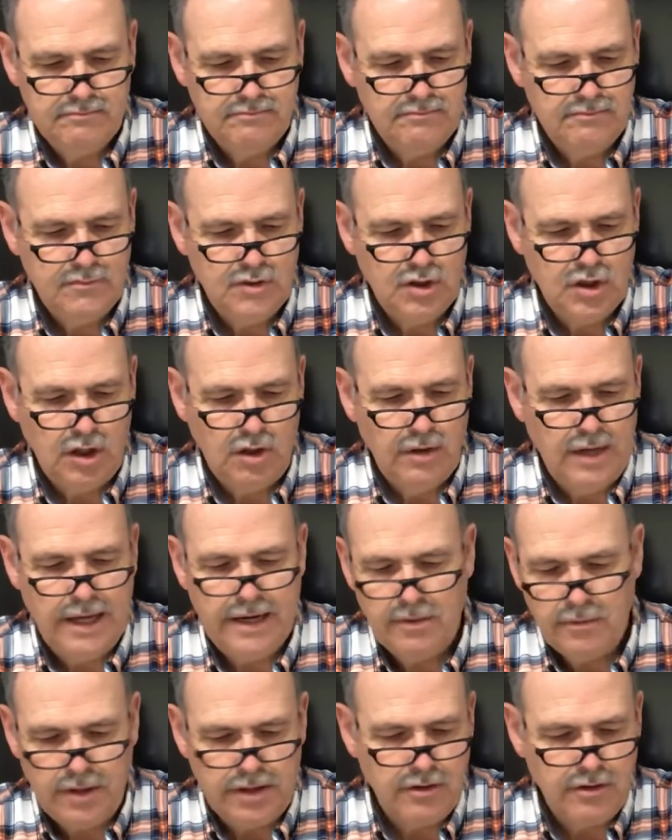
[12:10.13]
So
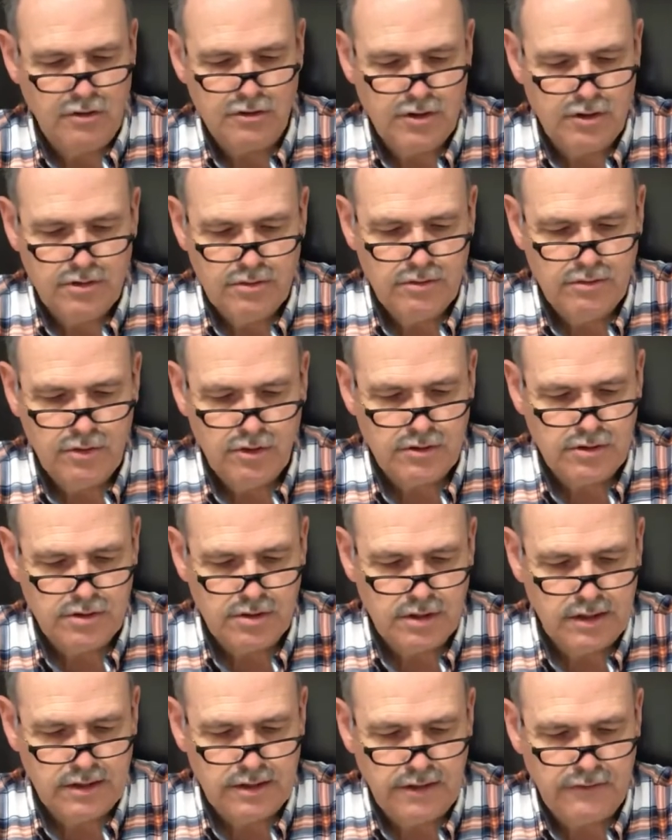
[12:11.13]
anyway, those are a
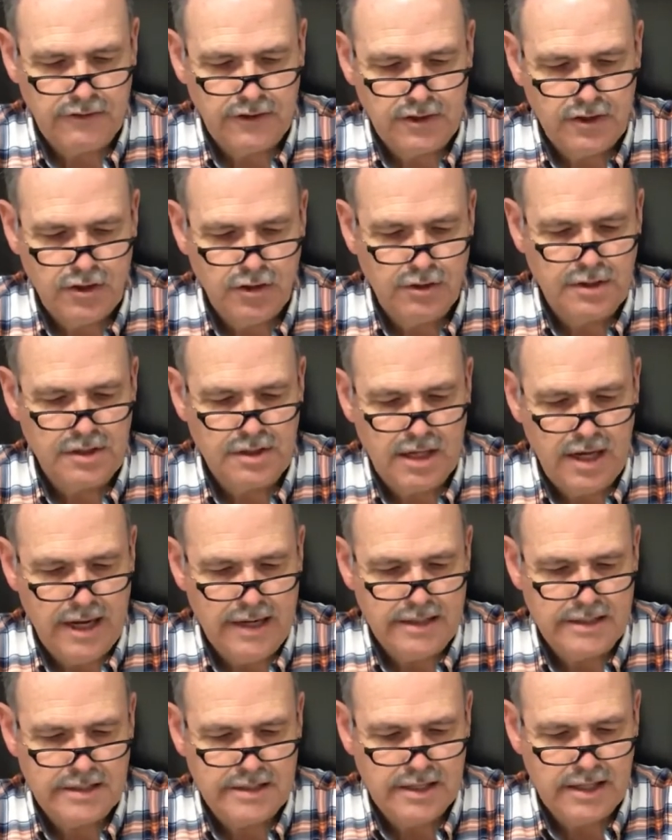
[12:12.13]
little different. You can kind
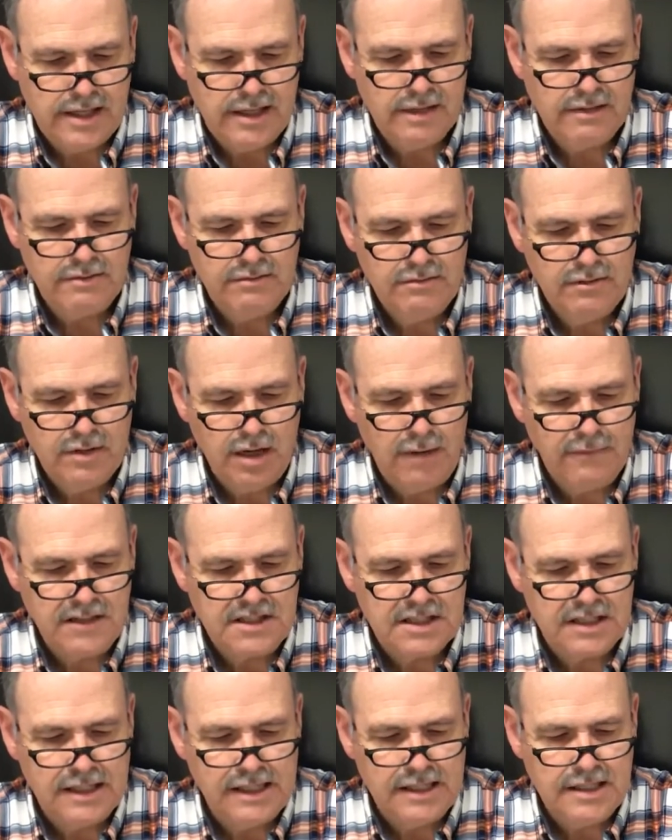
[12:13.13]
of see
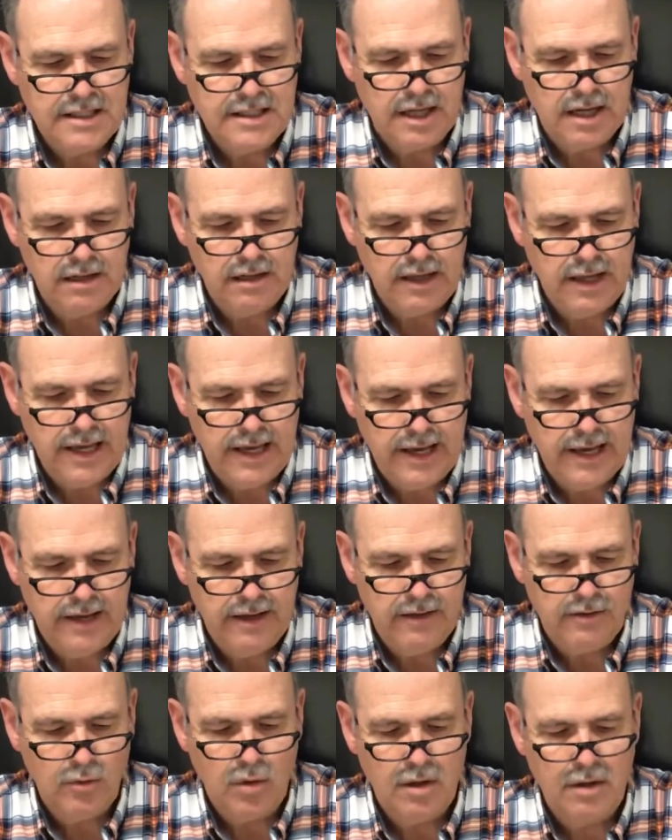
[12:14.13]
obviously a tunnel
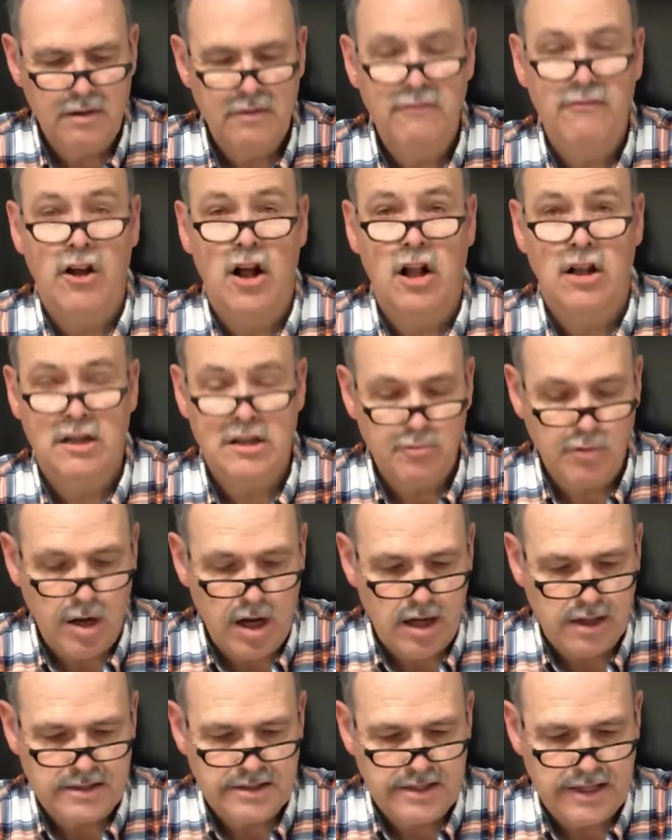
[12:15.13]
ahead or falling
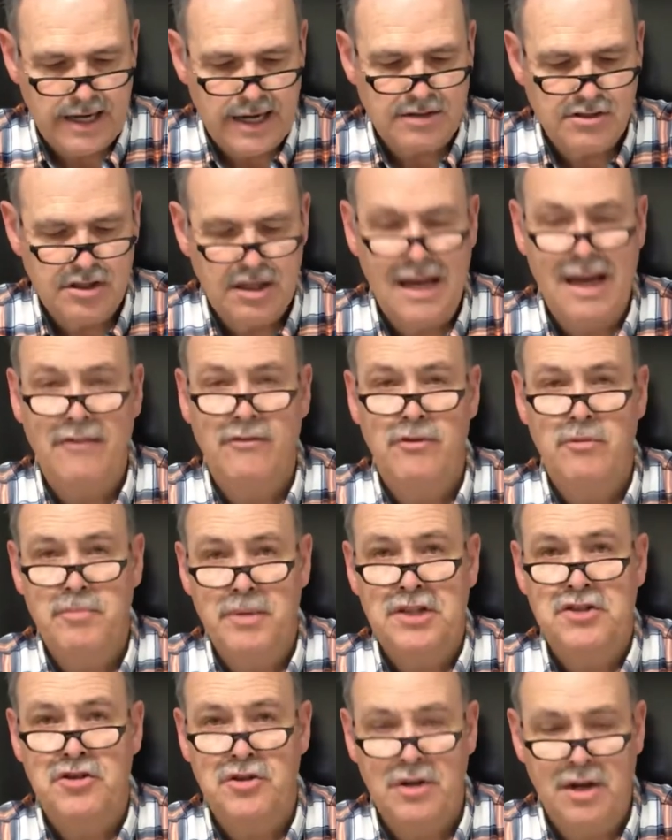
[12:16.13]
rocks. They actually have a
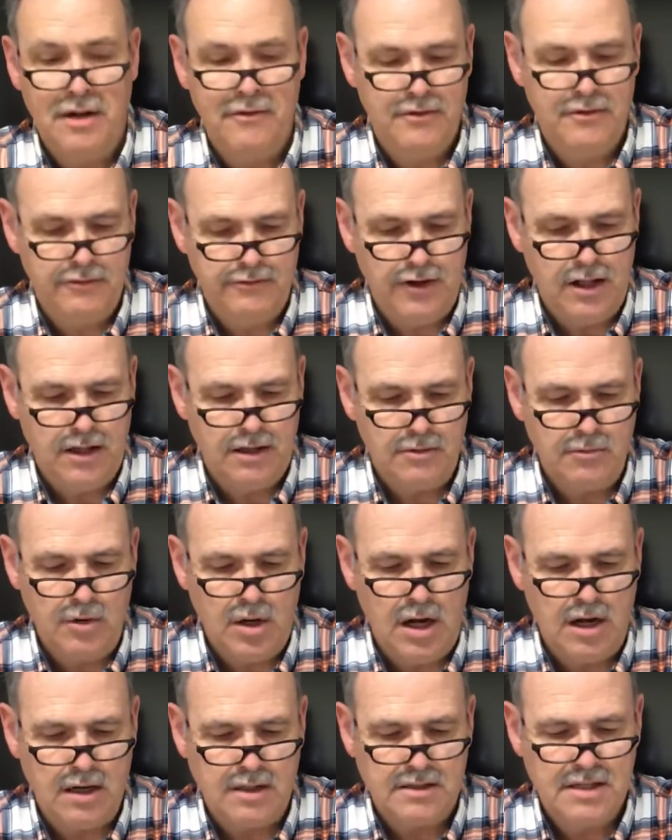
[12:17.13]
picture of the falling
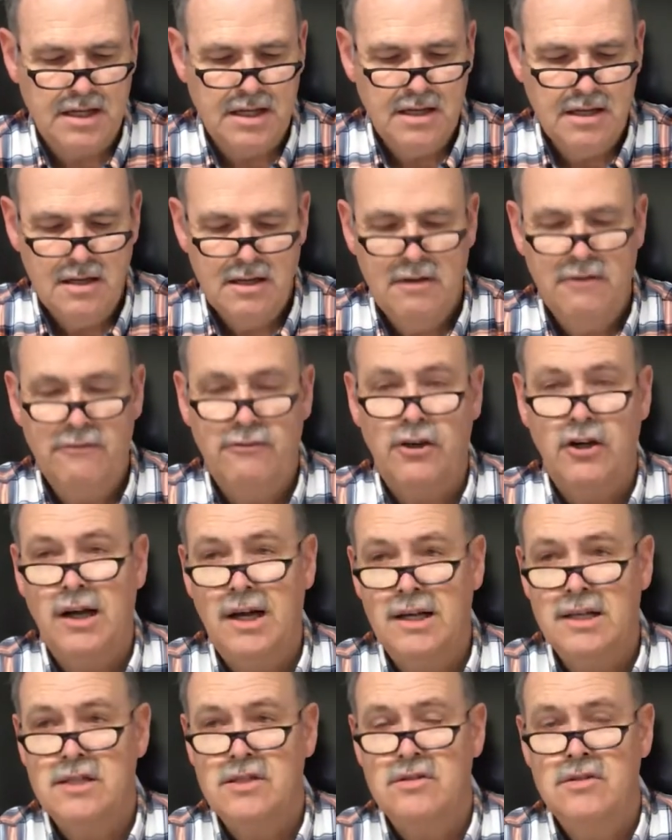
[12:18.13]
rocks. For
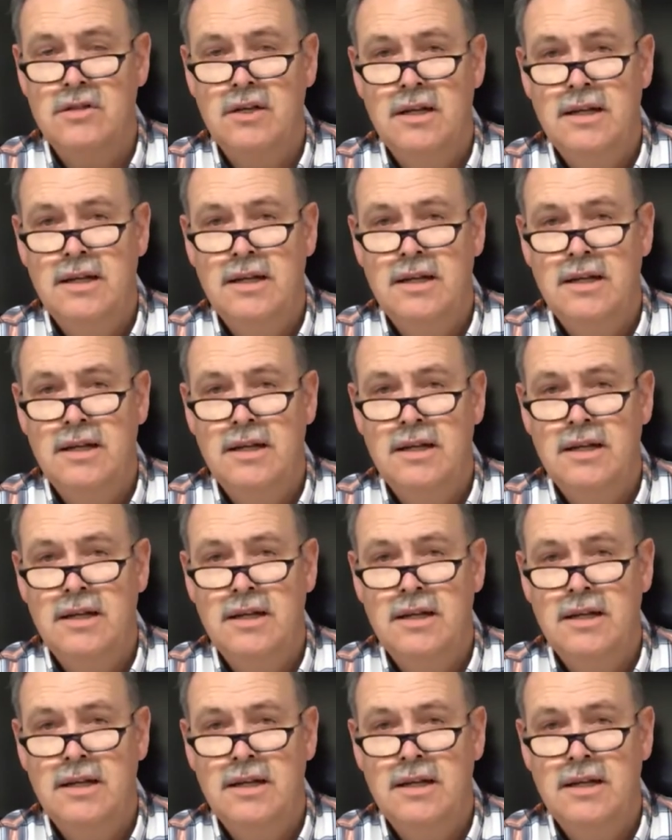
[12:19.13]
us,